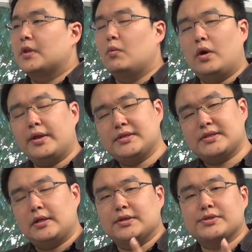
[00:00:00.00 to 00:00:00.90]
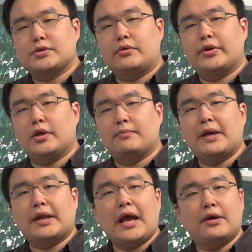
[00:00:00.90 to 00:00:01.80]
One is tell a story
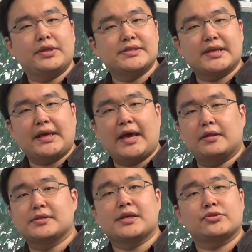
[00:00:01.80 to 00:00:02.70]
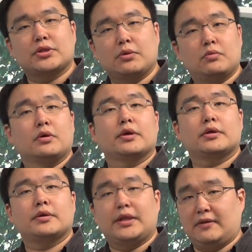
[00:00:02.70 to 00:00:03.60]
about how these catalysts actually work
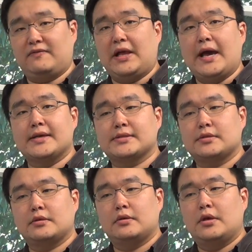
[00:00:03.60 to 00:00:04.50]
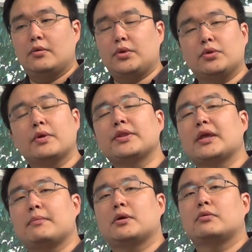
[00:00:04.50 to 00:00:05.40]
in the flask. When you run the
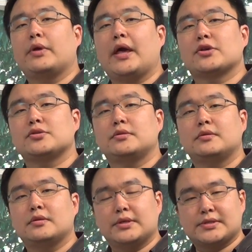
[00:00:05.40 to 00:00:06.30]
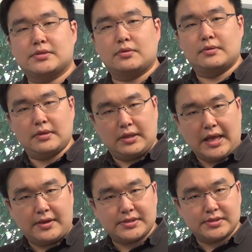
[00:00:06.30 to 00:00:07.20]
chemical reaction, this
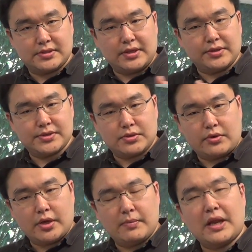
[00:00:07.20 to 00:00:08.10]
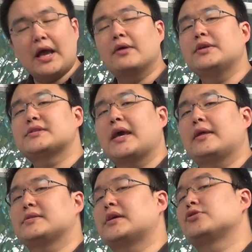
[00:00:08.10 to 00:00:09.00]
allows us to tell the story about how these
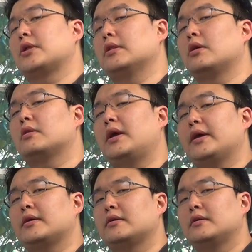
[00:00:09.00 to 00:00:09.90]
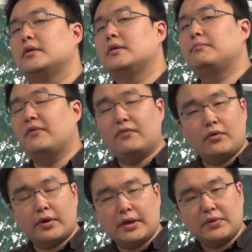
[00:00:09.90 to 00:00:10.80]
catalysts actually look like
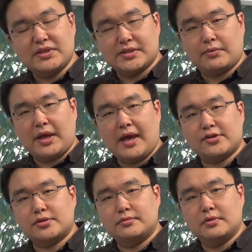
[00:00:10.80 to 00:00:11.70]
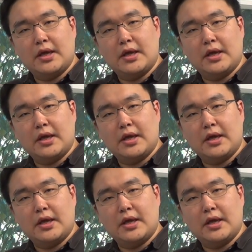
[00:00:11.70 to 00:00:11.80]
before it runs the reaction,